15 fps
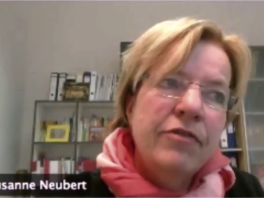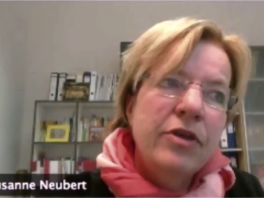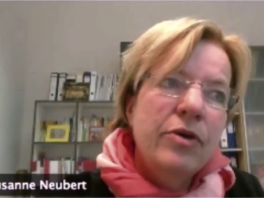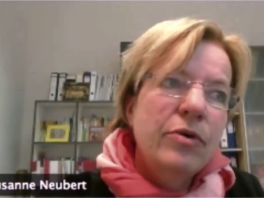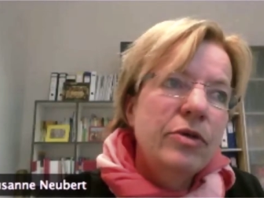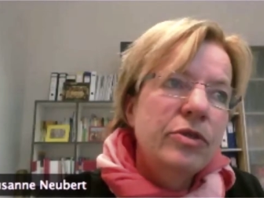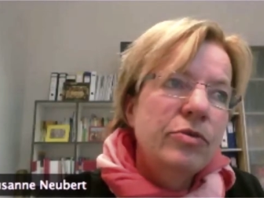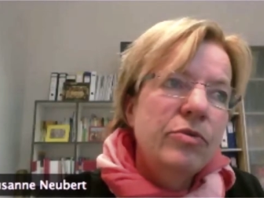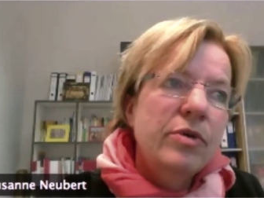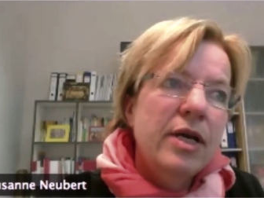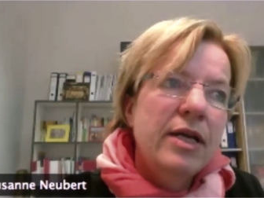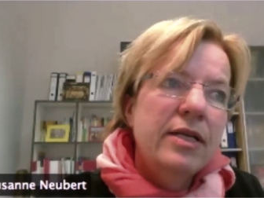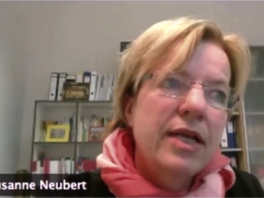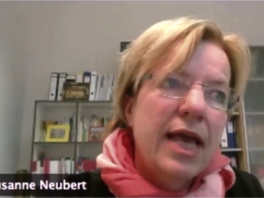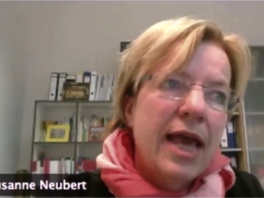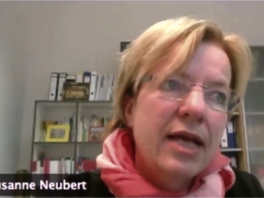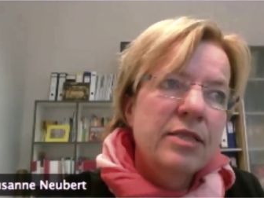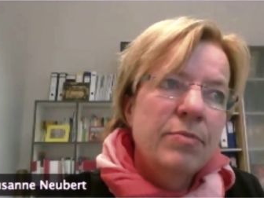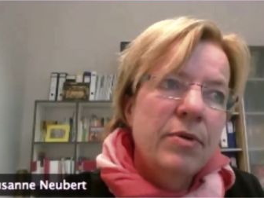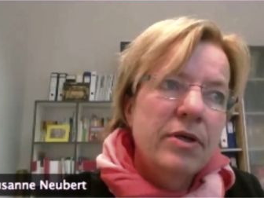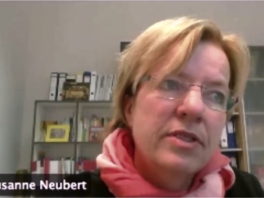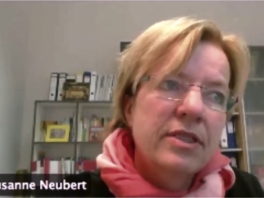you do an ex
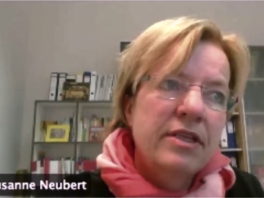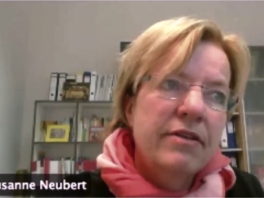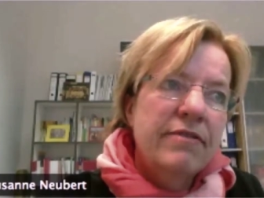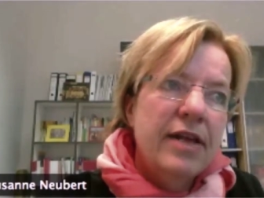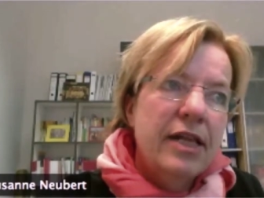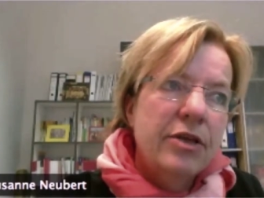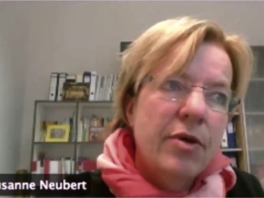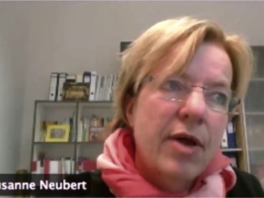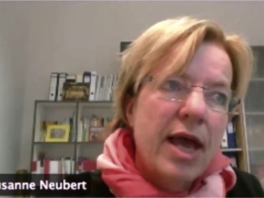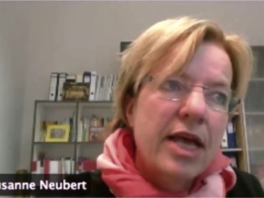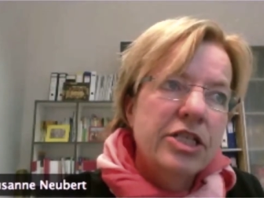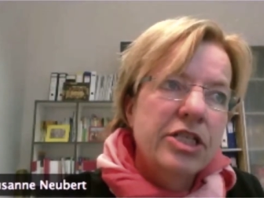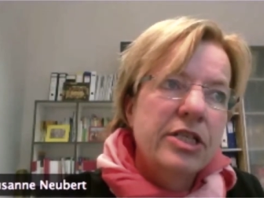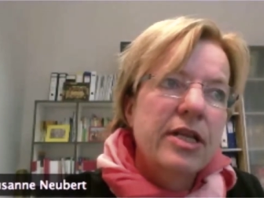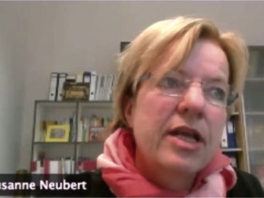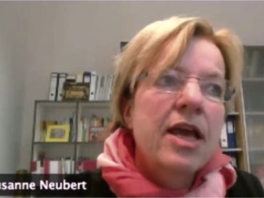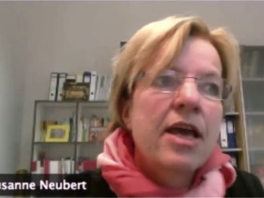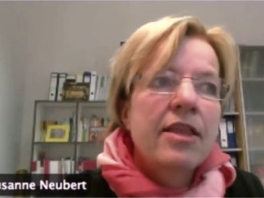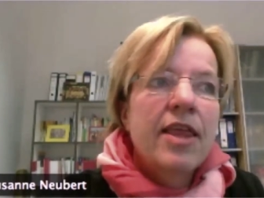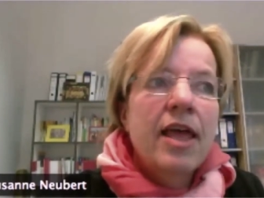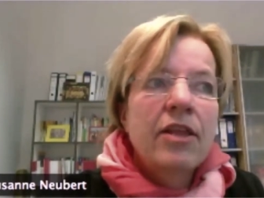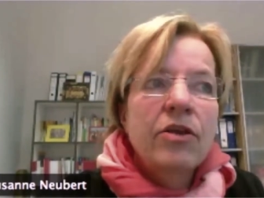post evaluation,
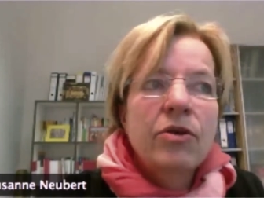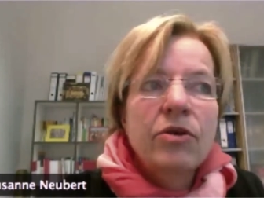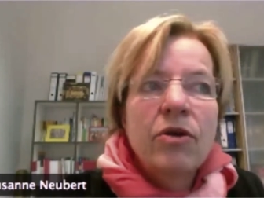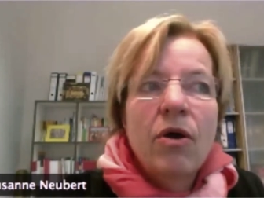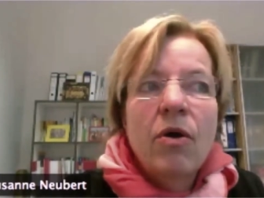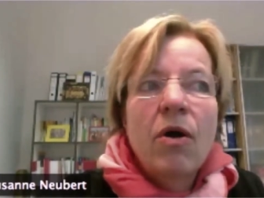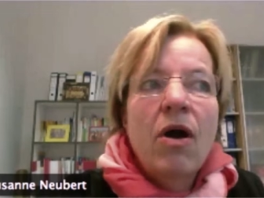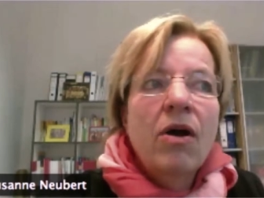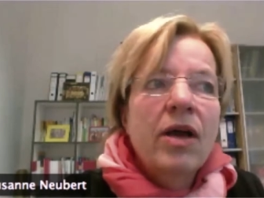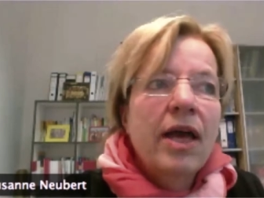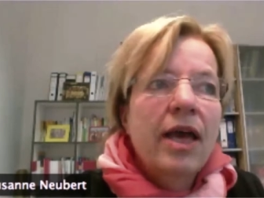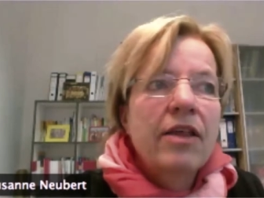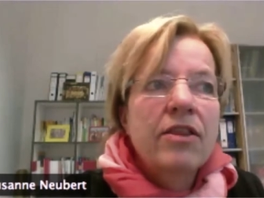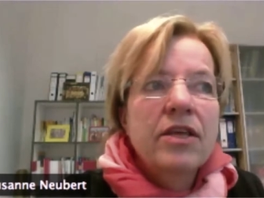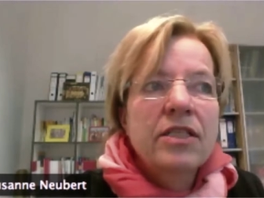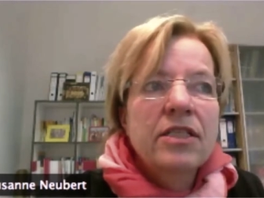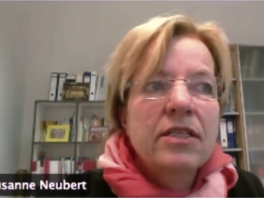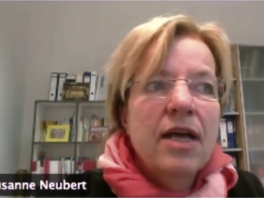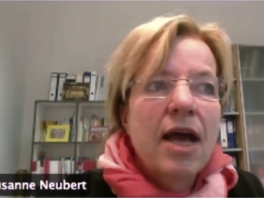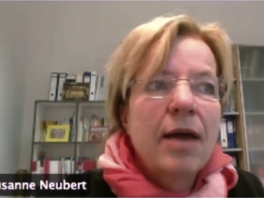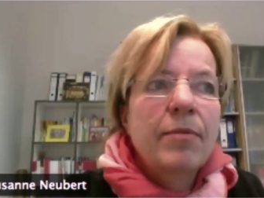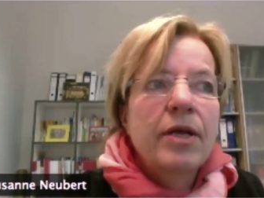then you know, okay, this
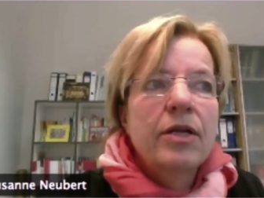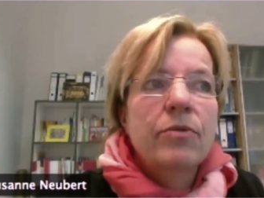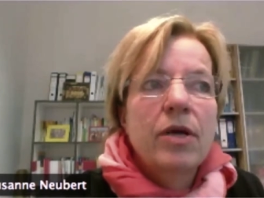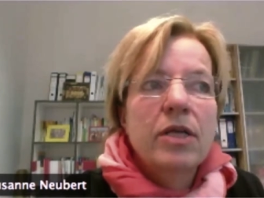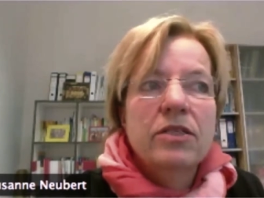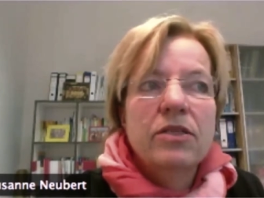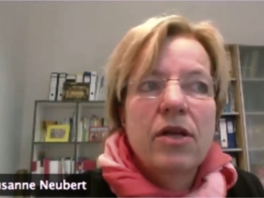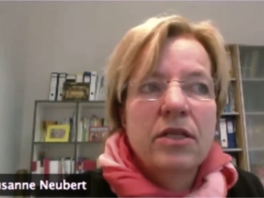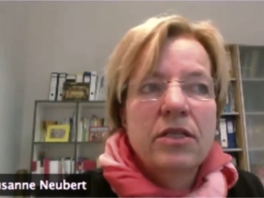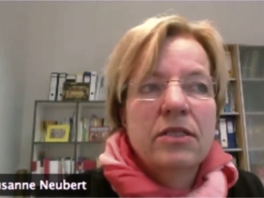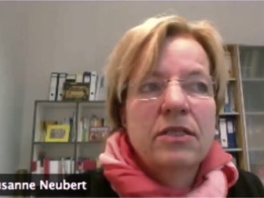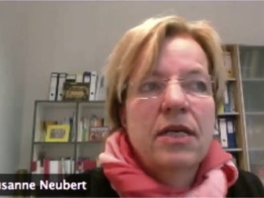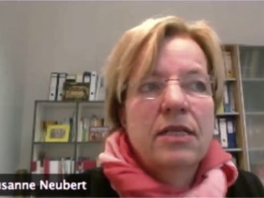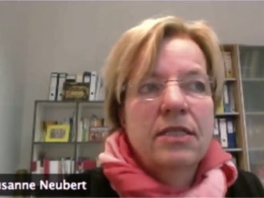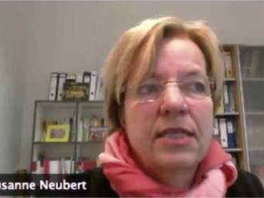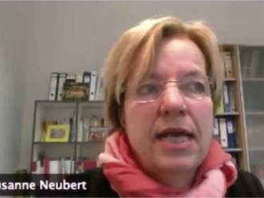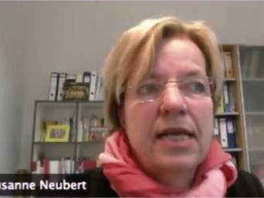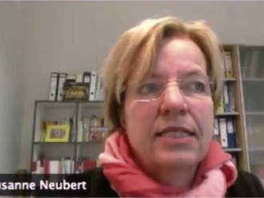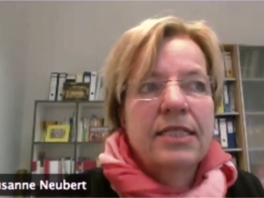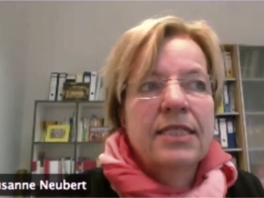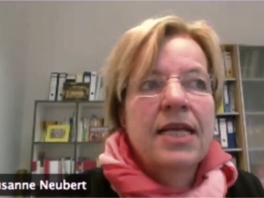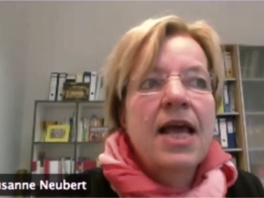time it was not a success.
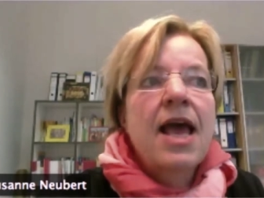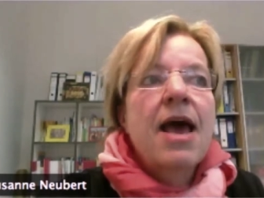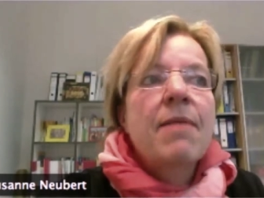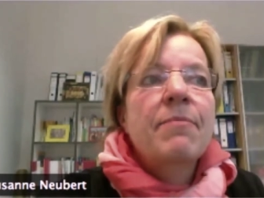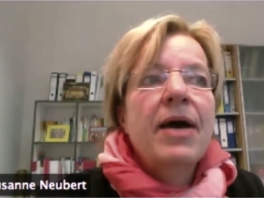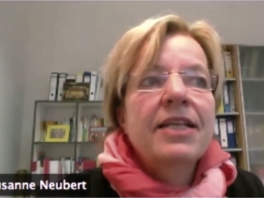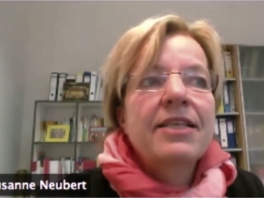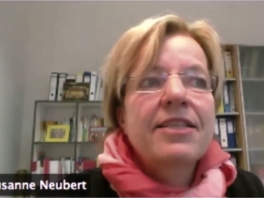But